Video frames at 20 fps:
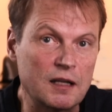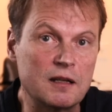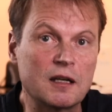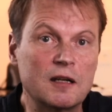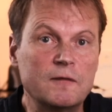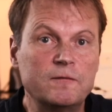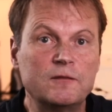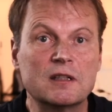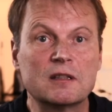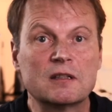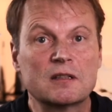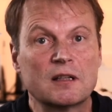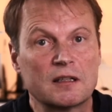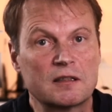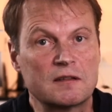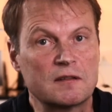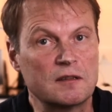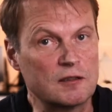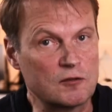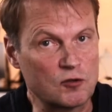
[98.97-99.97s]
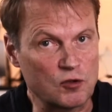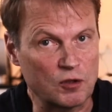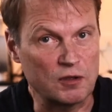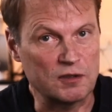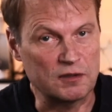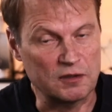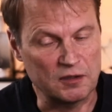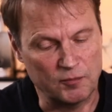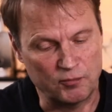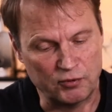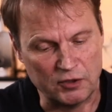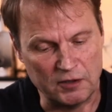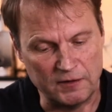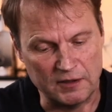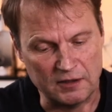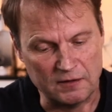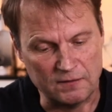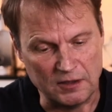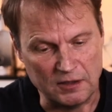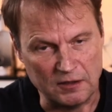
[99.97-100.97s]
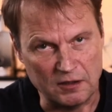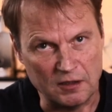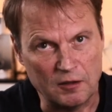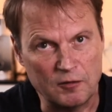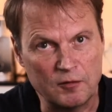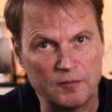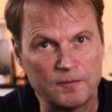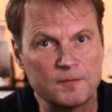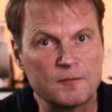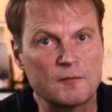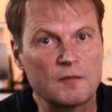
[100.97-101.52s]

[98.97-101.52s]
and I've discussed this choice in a previous video.